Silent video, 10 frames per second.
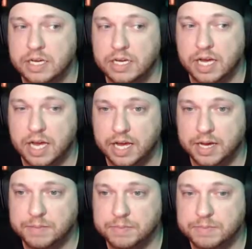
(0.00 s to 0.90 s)

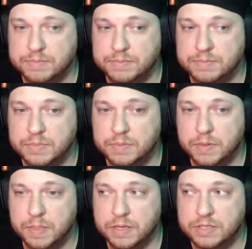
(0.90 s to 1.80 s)

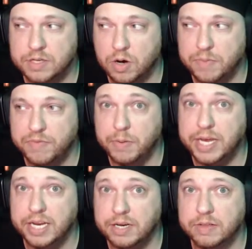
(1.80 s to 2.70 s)
So before we
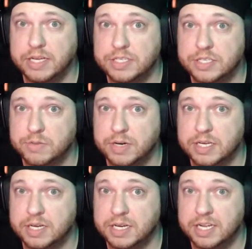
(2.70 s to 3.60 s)
get into this, just want
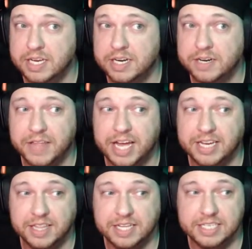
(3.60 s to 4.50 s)
to clear
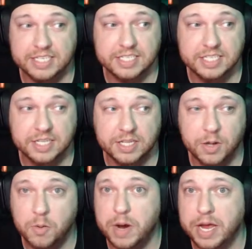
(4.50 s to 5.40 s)
that this is in
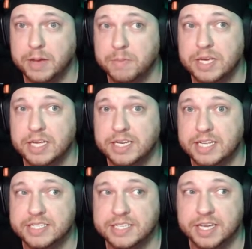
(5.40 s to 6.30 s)
no way me
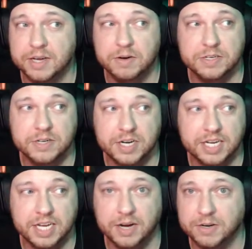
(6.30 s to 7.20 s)
dissing or talking
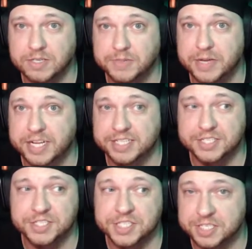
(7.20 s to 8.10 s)
down on cosmetics.
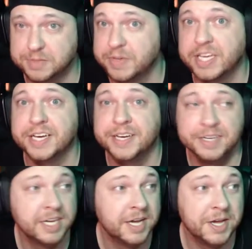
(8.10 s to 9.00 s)
It's just me
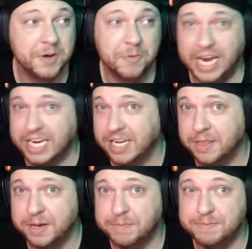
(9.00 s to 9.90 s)
ranking
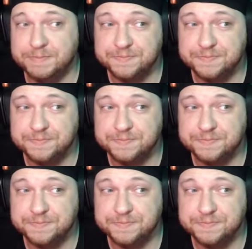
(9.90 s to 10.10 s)
them